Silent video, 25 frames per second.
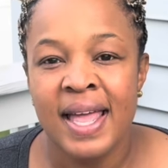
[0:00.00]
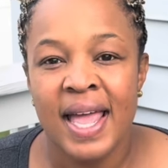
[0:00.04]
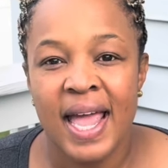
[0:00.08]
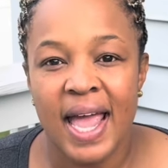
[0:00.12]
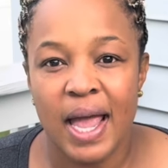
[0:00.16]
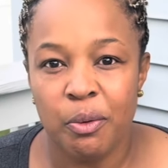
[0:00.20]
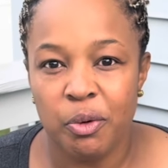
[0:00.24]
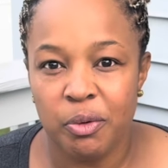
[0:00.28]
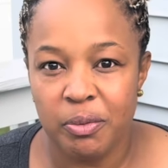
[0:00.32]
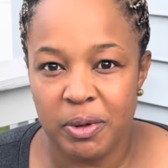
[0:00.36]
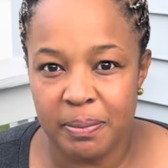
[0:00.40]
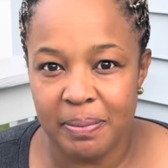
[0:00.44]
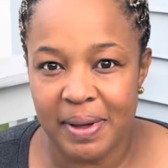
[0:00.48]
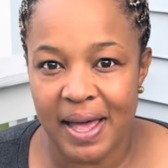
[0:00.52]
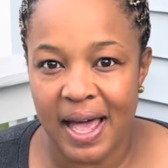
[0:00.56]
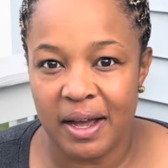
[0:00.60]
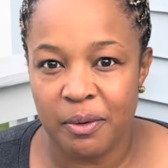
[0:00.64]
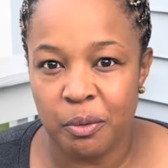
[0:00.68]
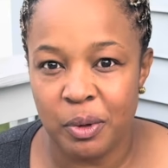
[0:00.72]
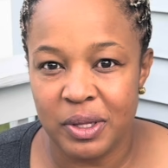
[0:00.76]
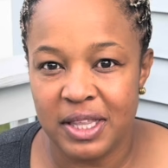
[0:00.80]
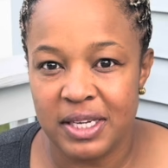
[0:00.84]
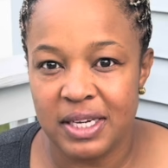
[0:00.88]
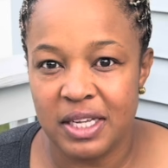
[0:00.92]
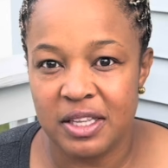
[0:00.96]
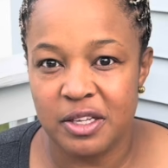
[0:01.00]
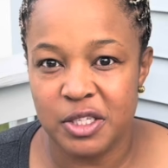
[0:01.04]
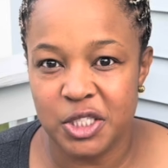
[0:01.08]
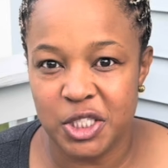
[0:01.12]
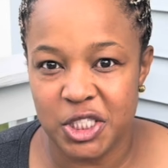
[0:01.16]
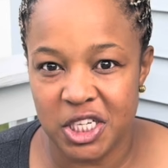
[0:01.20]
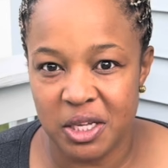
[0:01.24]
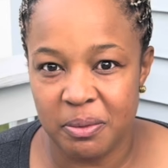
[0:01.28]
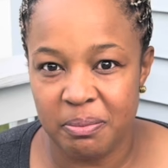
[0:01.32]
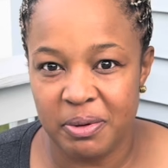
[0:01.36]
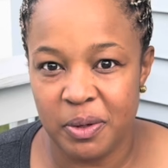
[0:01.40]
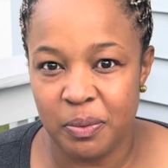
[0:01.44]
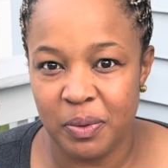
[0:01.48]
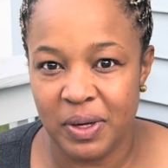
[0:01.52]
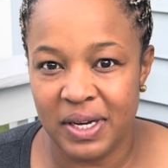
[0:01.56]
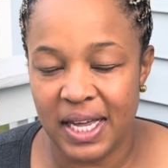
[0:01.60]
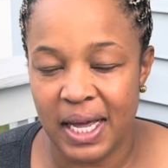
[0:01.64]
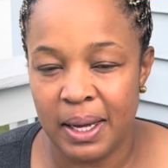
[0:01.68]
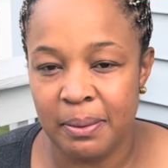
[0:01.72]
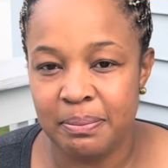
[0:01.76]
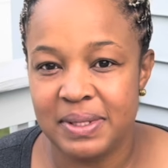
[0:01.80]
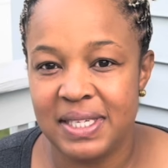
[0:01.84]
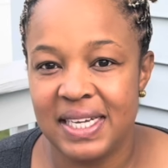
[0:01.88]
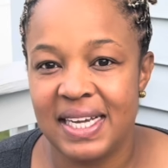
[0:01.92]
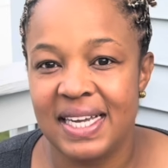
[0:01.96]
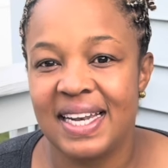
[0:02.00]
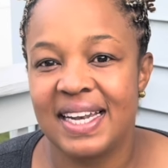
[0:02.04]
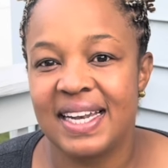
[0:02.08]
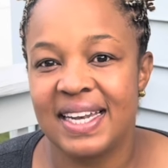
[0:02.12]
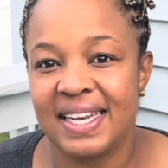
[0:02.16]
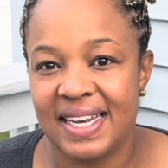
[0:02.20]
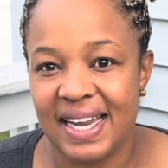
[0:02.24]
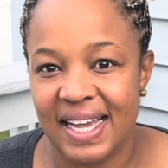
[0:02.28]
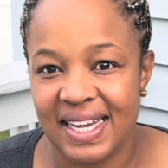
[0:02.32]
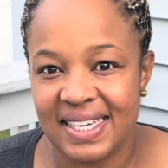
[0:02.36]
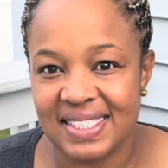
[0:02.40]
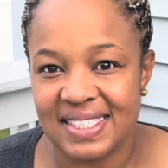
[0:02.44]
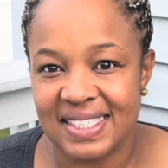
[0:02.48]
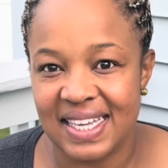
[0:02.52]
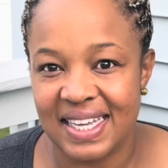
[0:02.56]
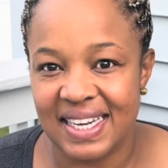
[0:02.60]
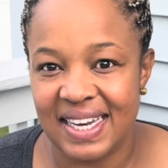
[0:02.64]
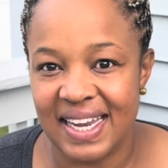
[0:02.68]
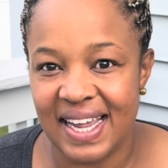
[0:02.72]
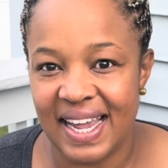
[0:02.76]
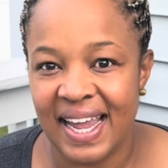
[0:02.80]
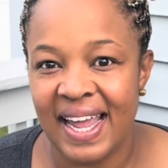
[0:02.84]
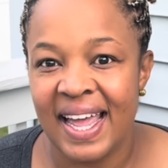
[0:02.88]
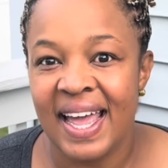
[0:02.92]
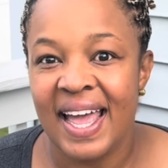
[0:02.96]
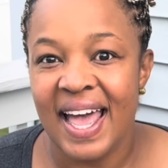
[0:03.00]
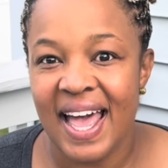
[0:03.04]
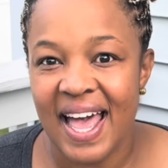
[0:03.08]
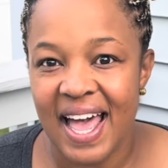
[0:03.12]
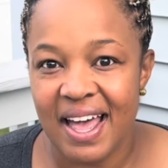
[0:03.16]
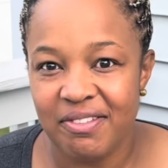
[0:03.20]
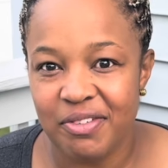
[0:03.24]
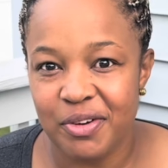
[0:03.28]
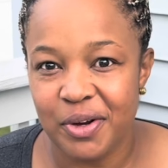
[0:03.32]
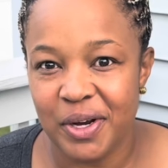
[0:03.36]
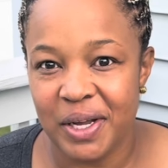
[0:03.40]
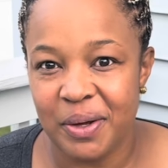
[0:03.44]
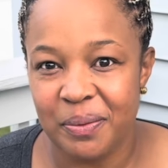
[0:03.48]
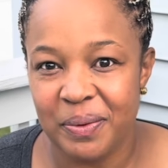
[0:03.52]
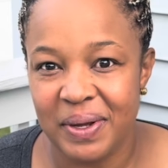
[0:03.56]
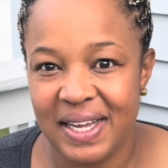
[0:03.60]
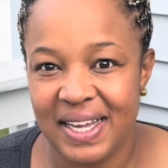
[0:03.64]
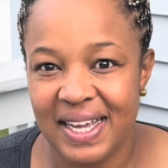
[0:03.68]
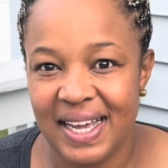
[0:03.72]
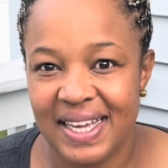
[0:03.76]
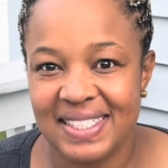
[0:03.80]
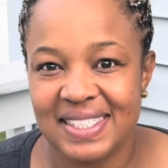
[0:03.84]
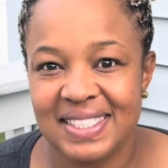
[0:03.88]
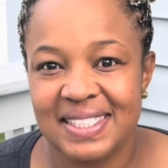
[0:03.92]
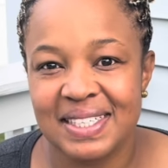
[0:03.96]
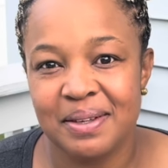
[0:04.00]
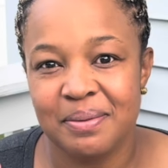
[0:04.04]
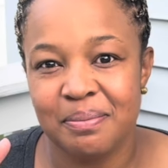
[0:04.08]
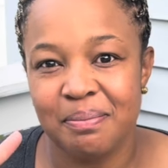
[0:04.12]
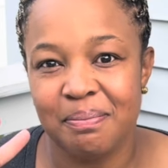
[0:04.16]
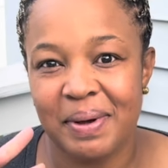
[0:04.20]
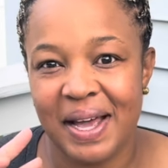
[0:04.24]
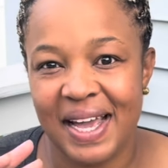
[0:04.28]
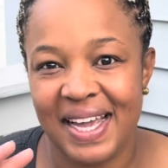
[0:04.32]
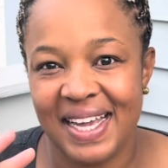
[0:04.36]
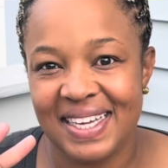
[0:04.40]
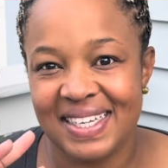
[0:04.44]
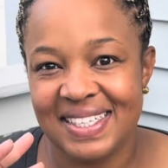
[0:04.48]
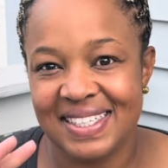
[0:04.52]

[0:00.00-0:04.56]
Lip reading: And we'll be back with another GLP-1 update next Sunday. Have a great week, guys. Bye.